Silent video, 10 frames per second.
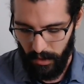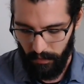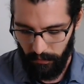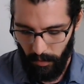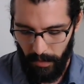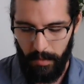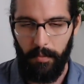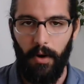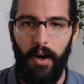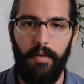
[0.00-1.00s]
from
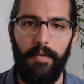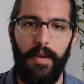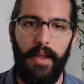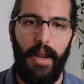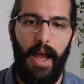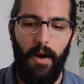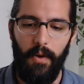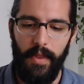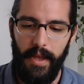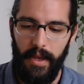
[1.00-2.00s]
improv and how
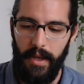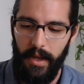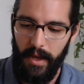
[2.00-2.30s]
they